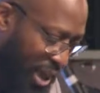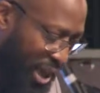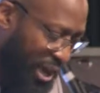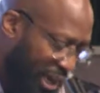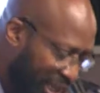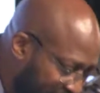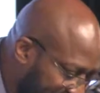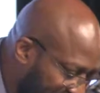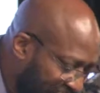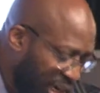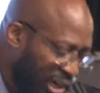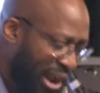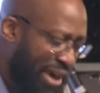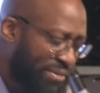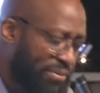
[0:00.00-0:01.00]
Eternal
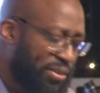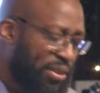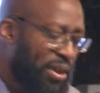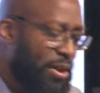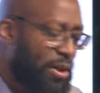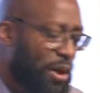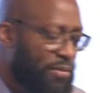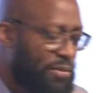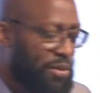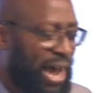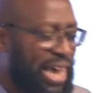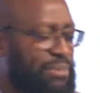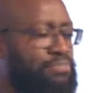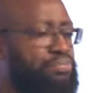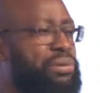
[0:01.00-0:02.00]
life of
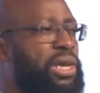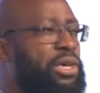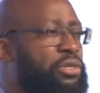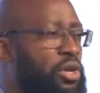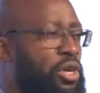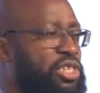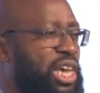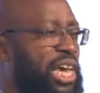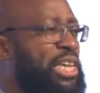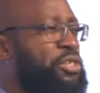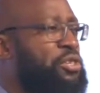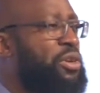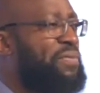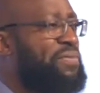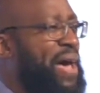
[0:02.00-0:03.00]
Christ brings us into
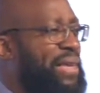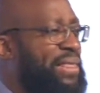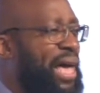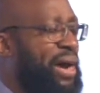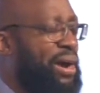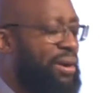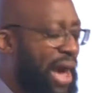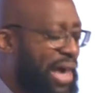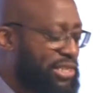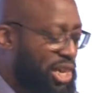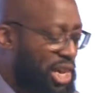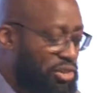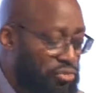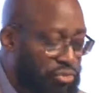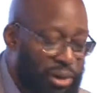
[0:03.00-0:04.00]
the fact that Christ
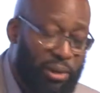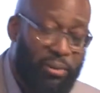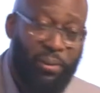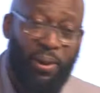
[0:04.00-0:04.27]
is real.